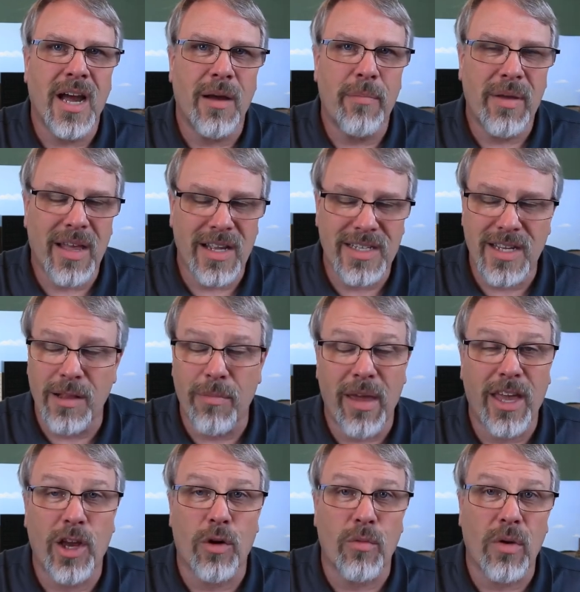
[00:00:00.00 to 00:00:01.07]
because it'll
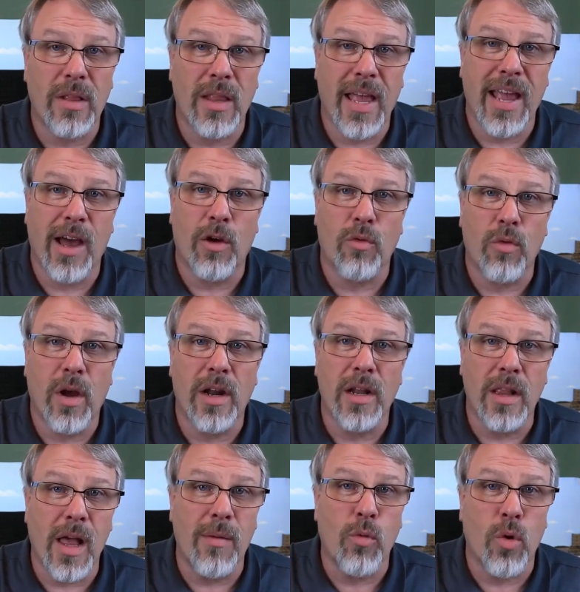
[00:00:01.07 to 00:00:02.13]
make your layout run a
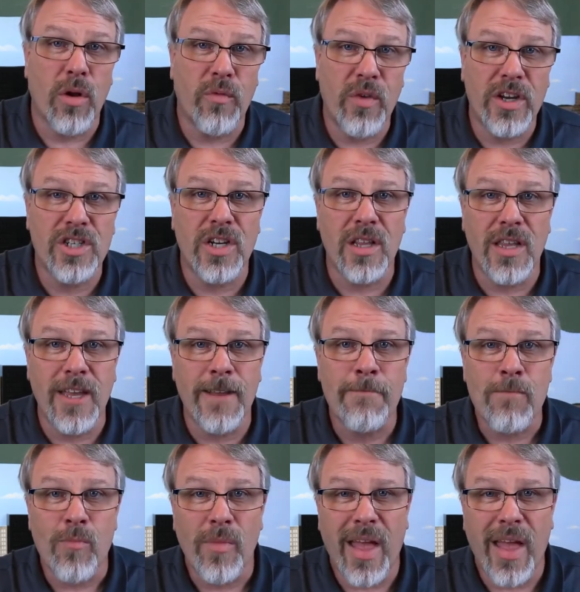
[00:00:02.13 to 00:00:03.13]
lot more efficiently.